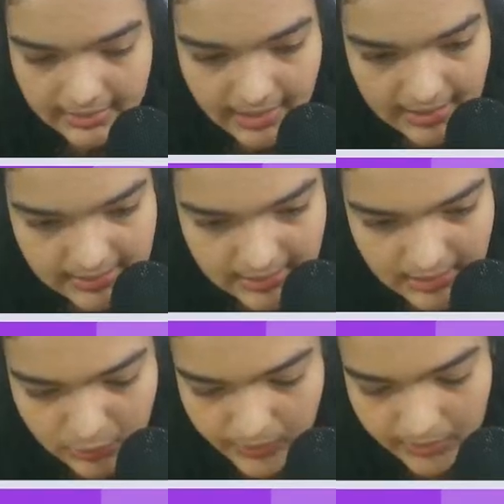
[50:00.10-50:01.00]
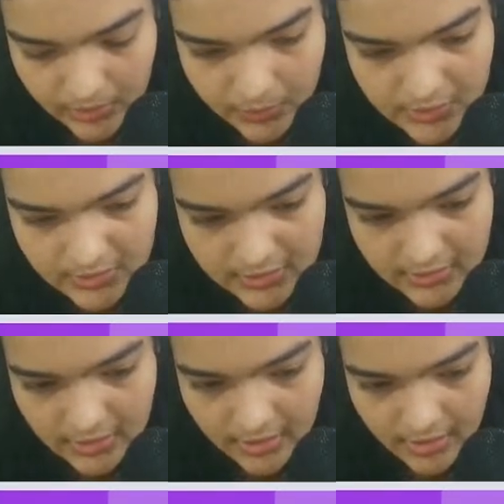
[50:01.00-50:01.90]
yesterday's video. It was
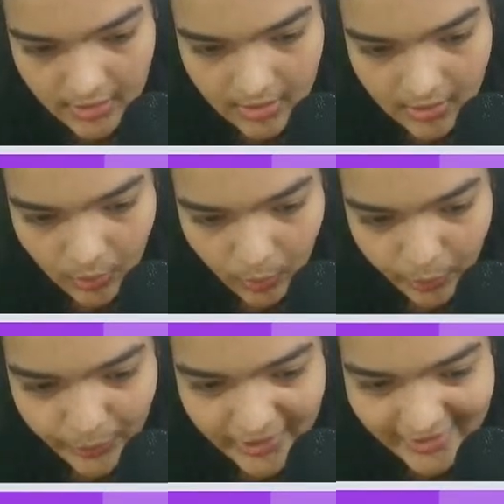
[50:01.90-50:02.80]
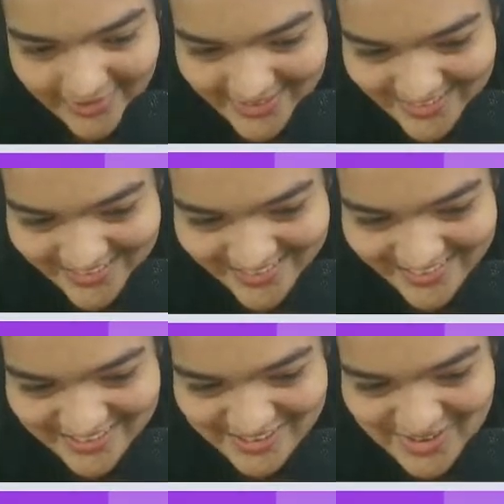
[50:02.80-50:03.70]
weird,
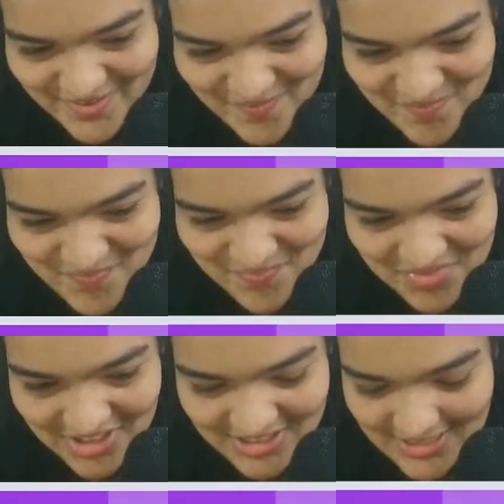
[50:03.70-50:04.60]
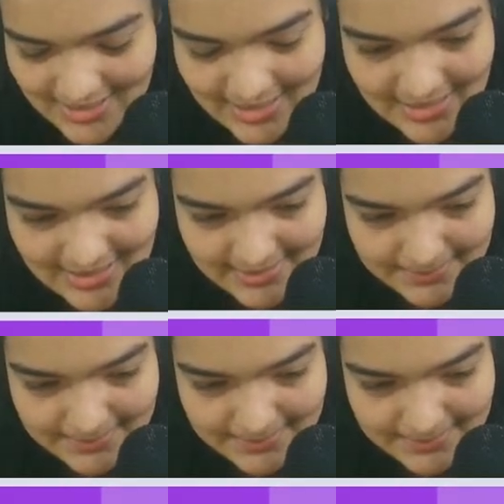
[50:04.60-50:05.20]
to say the least.